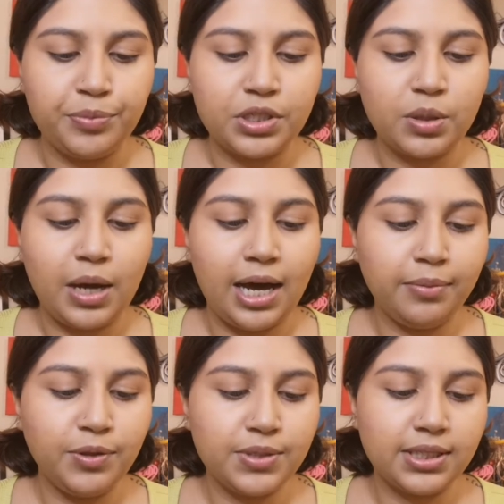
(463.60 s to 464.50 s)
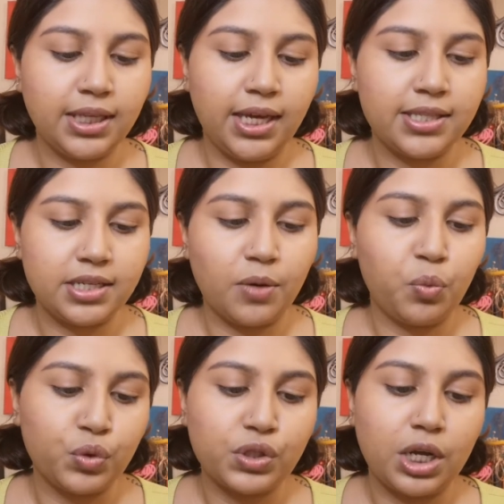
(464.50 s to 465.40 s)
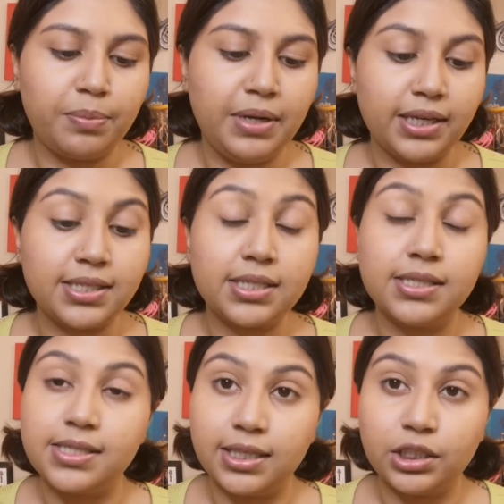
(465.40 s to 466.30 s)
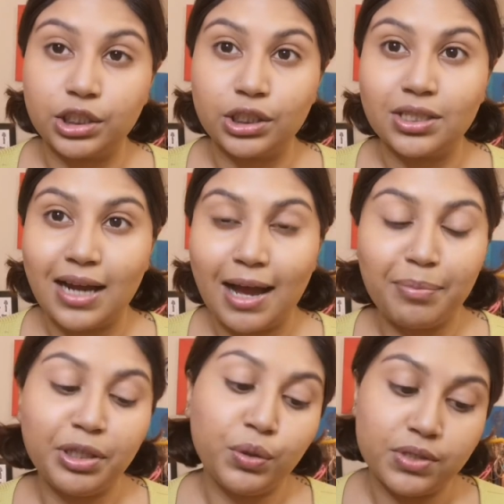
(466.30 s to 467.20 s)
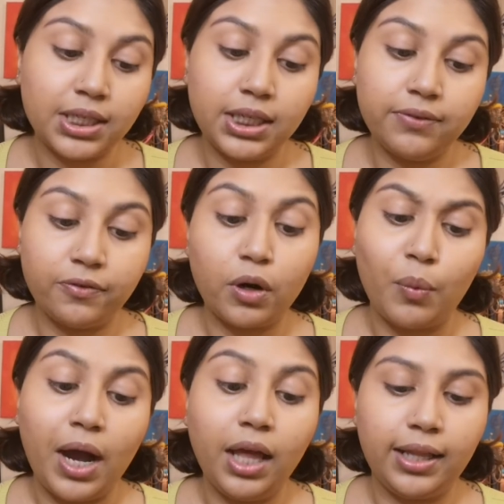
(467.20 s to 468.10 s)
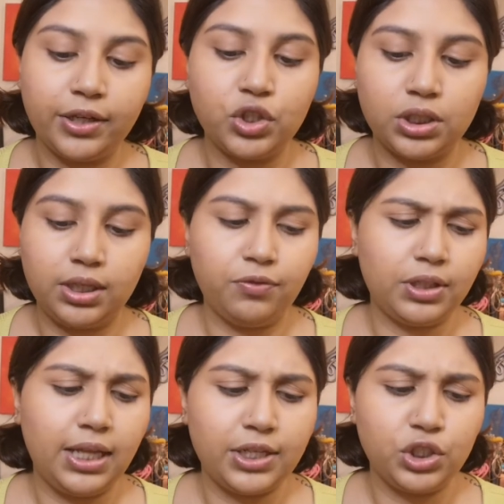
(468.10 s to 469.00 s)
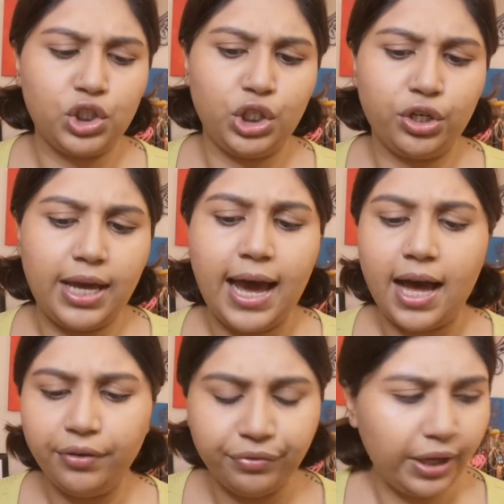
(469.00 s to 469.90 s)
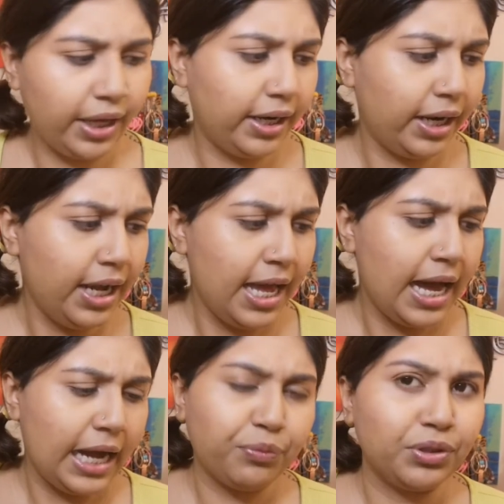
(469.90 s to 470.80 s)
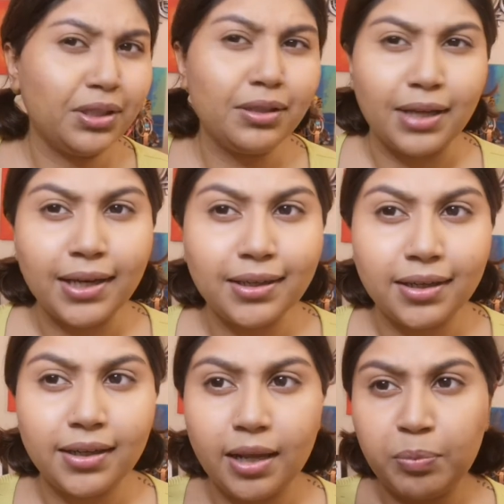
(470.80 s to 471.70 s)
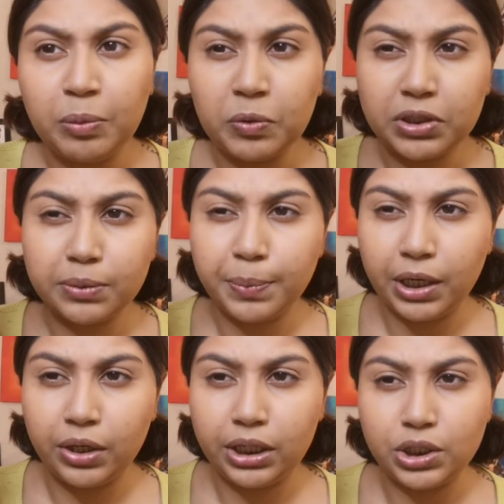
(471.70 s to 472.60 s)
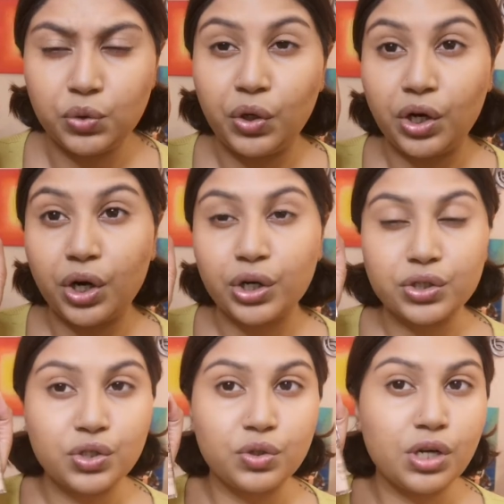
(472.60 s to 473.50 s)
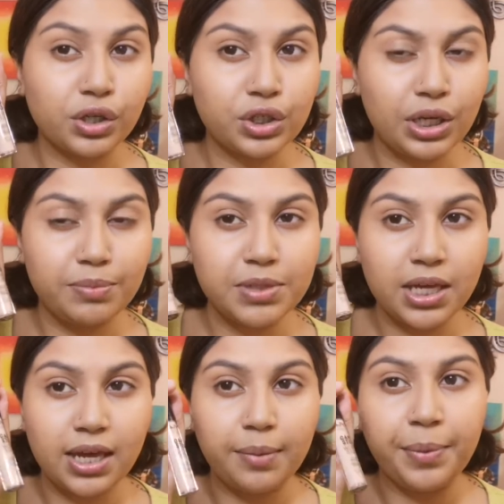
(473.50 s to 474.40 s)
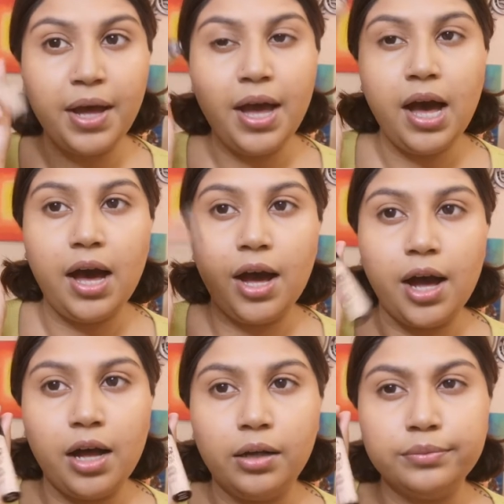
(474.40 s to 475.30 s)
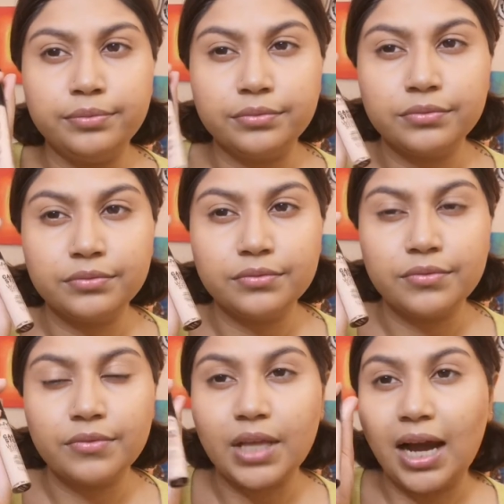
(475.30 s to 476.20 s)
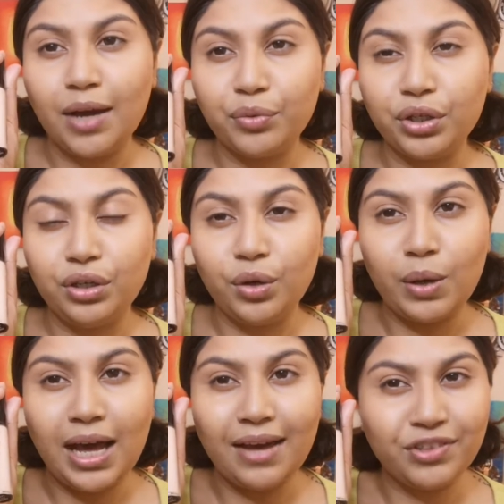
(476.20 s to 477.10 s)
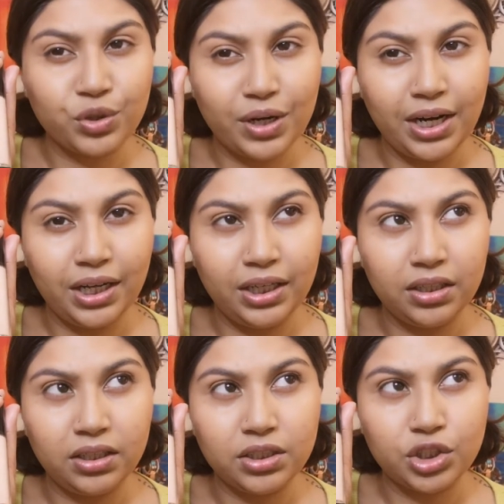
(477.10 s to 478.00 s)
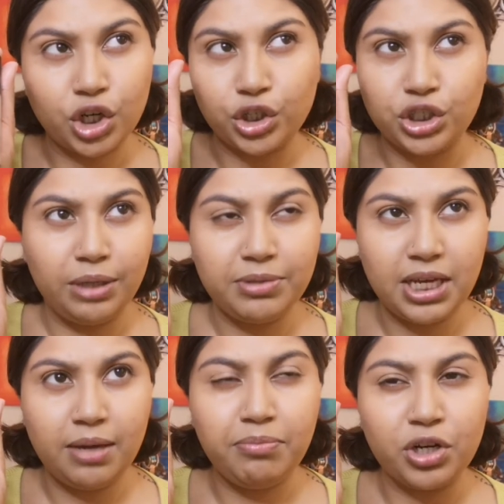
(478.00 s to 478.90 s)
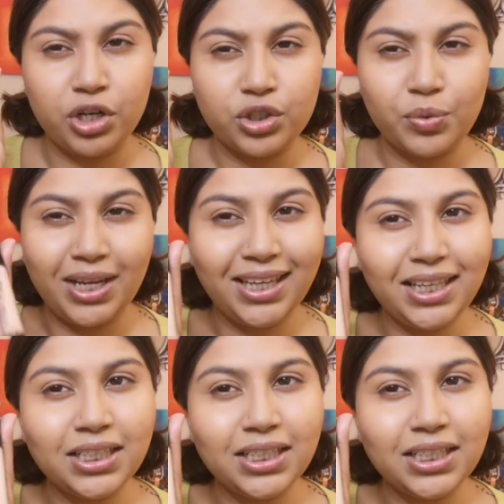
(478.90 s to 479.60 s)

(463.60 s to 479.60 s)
so I'm using the Can't Stop Won't Stop NYX concealer. I've been using it for a while, actually, for the last year and a half, and I really like it. And people compare it to NARS, to Tarte Shape Tape. I wouldn't know. I haven't tried Tarte Shape Tape. NARS Radiant